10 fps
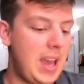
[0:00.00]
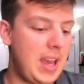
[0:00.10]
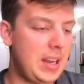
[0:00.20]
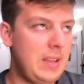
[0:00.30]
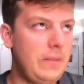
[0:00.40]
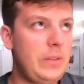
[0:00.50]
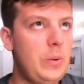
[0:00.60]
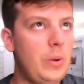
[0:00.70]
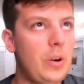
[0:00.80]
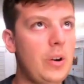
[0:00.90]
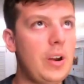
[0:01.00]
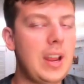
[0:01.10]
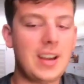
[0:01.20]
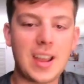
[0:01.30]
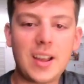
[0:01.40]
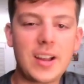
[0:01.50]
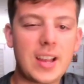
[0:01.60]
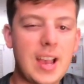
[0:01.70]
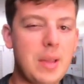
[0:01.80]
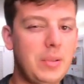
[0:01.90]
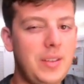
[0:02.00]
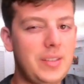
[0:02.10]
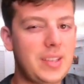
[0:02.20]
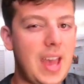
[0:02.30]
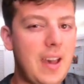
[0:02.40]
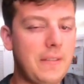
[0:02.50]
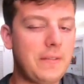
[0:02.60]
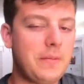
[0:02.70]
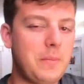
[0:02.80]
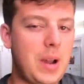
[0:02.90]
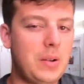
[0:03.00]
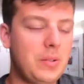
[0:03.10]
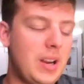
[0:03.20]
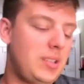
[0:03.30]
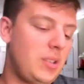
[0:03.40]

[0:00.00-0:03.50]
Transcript: And if you are a Nikon guy, I believe it's F mount, right?